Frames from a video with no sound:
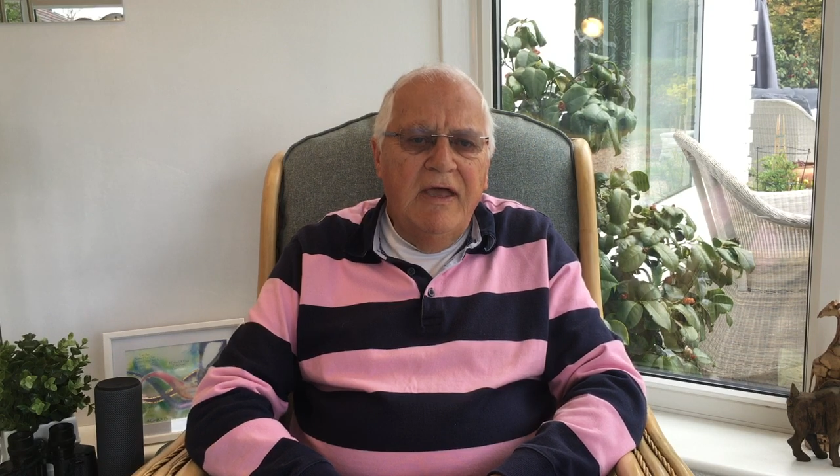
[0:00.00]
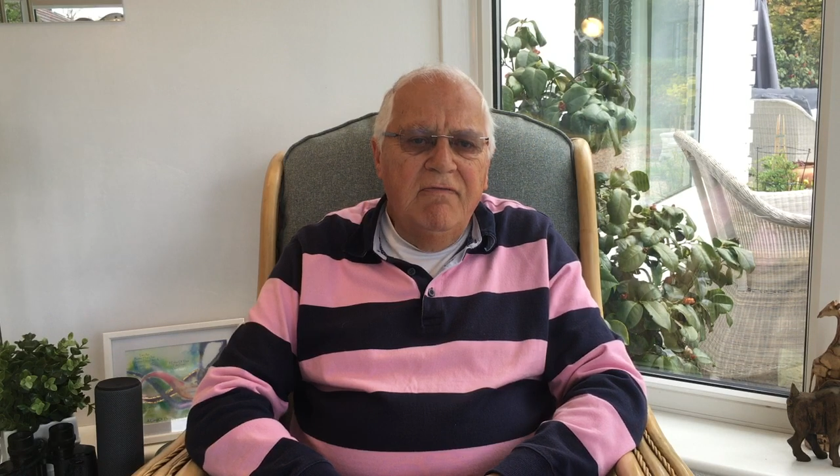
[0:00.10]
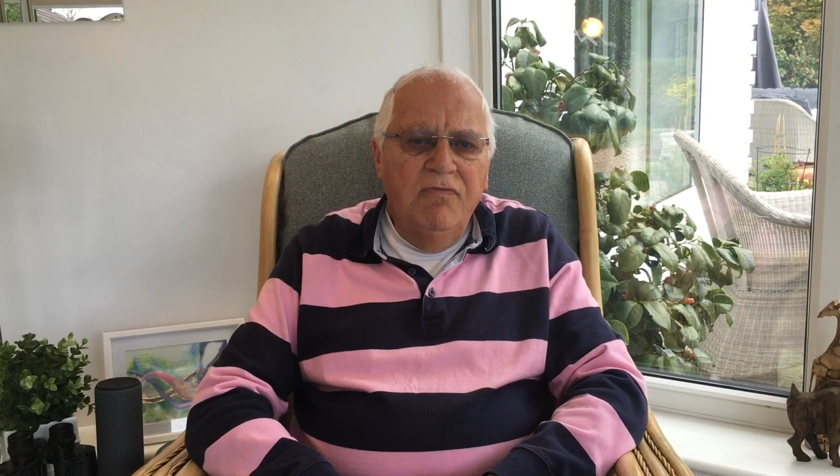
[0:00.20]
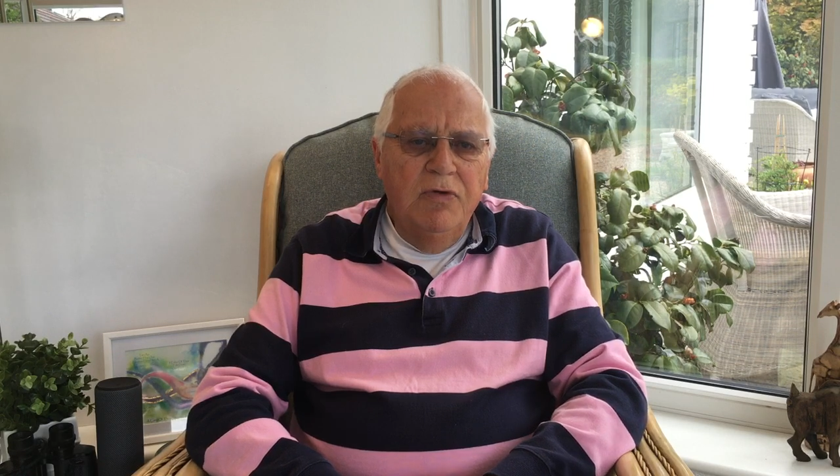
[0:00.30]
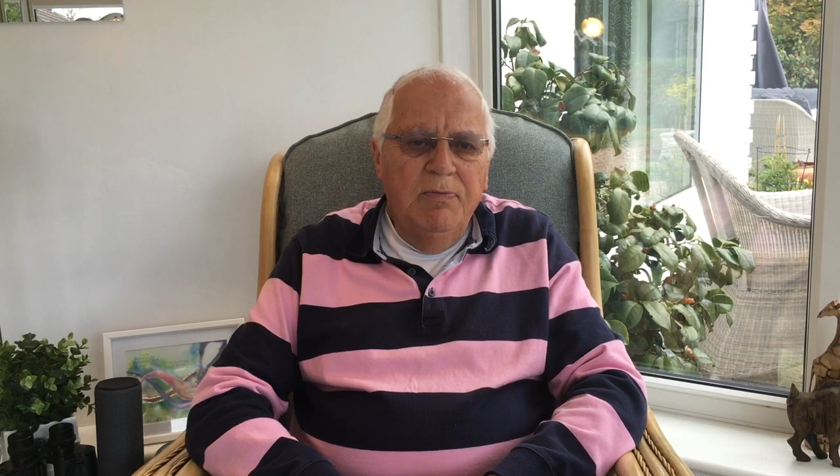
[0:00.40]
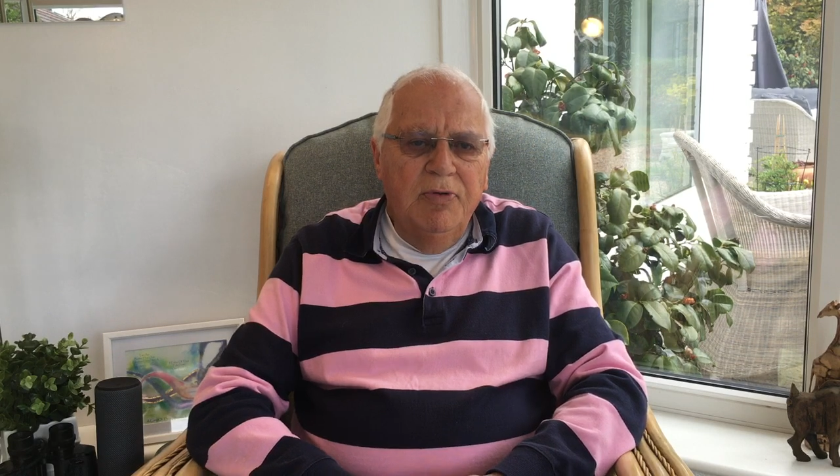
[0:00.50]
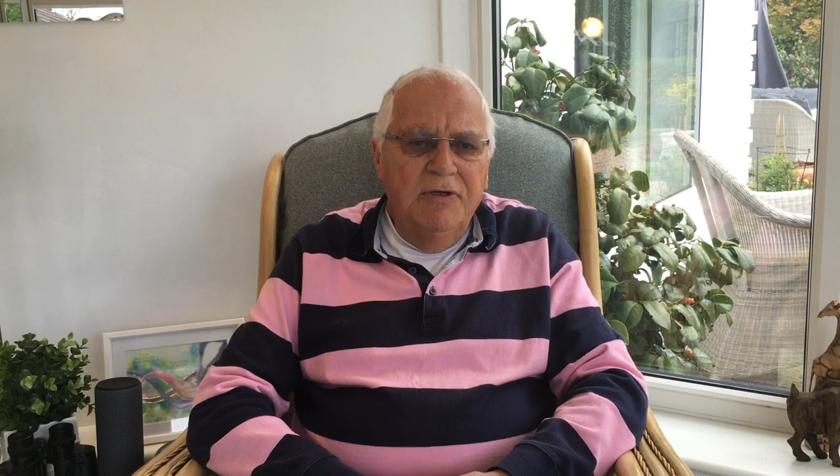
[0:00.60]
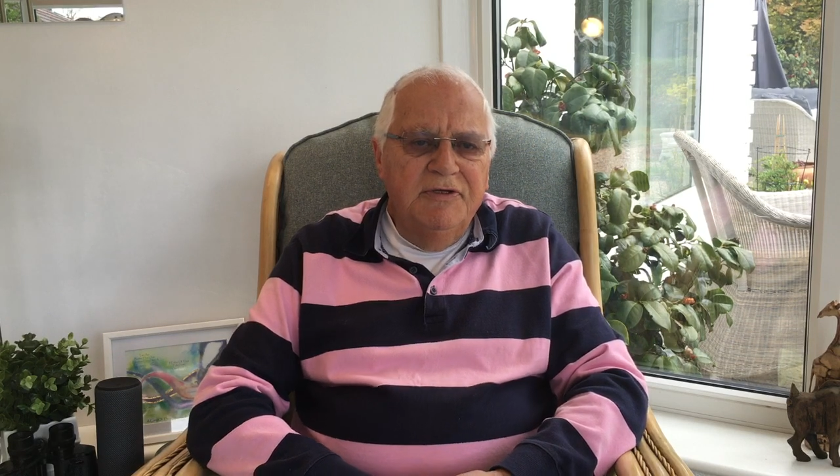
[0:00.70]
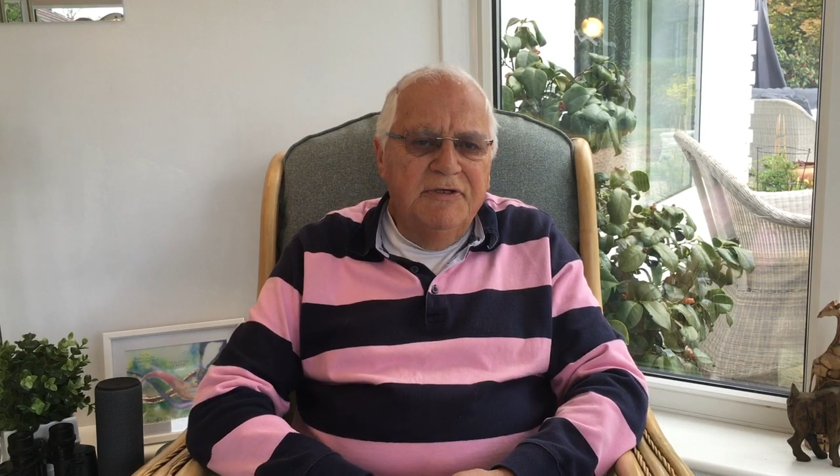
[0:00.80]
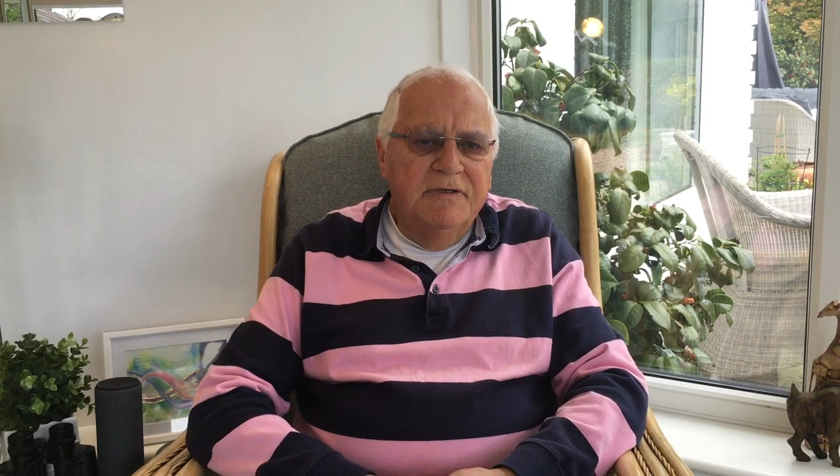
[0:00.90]
every
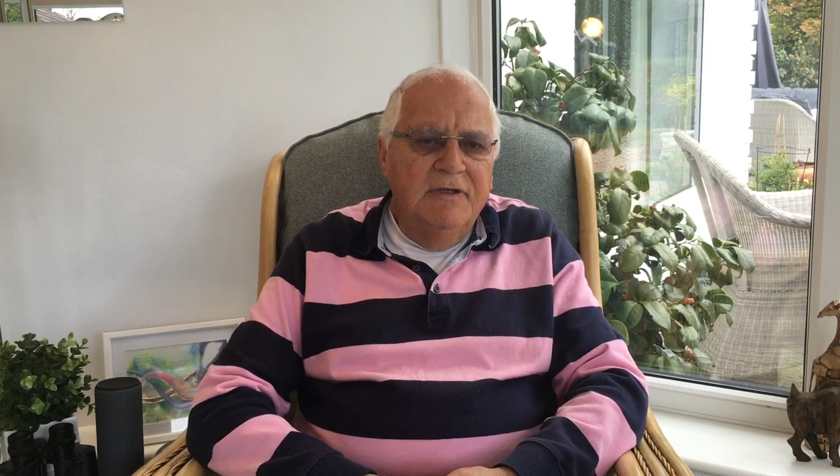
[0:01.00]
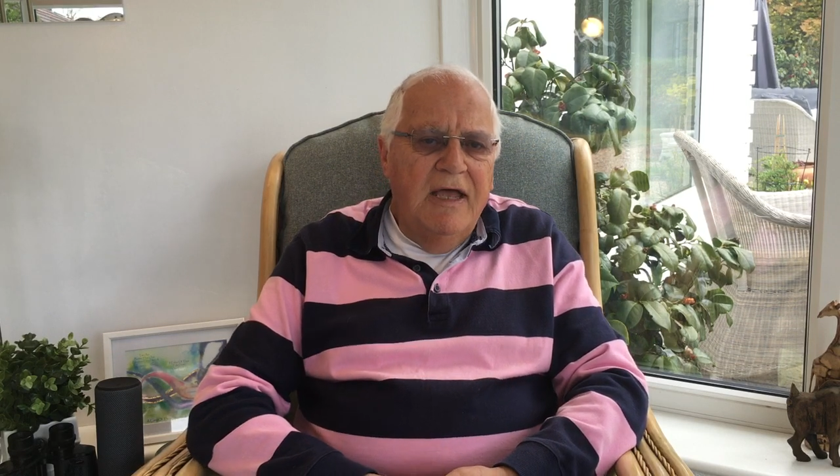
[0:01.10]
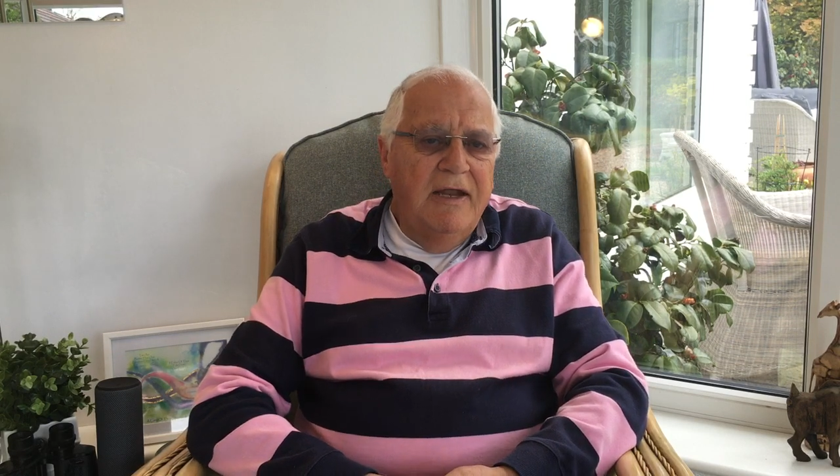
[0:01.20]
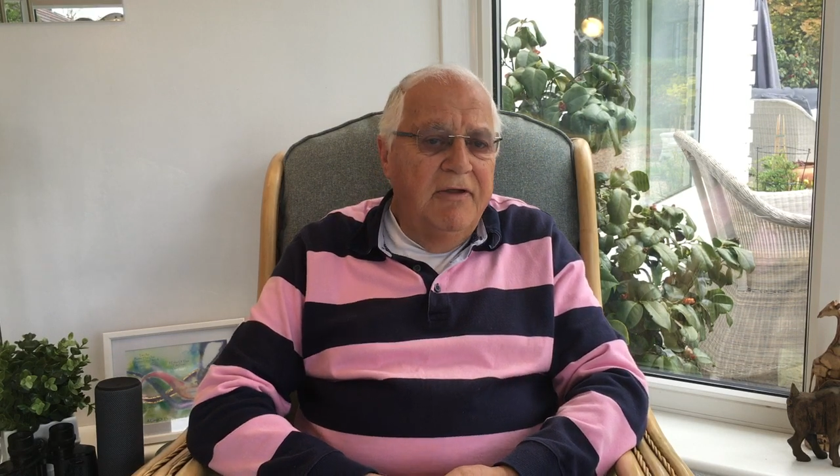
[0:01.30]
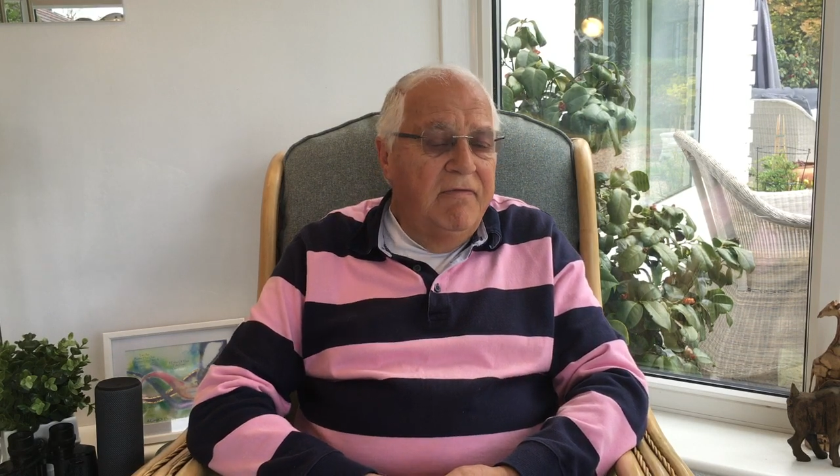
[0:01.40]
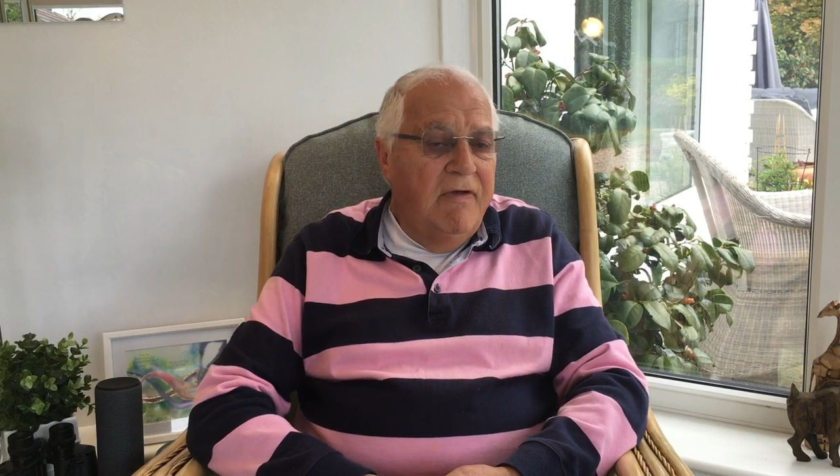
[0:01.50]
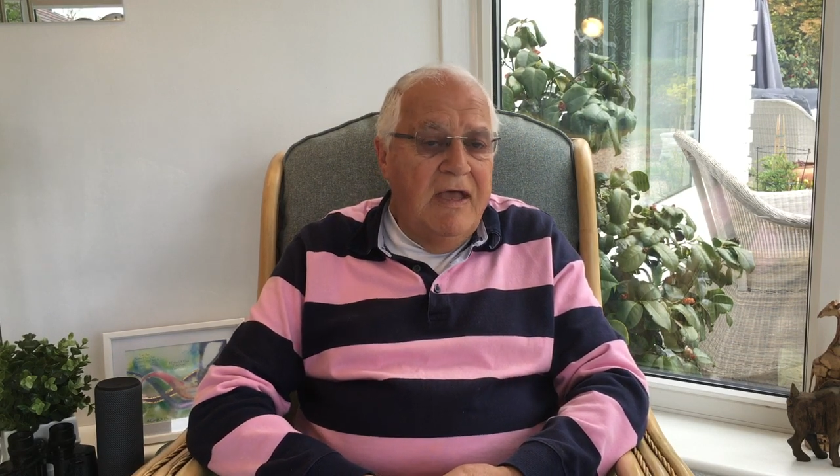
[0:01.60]
person and of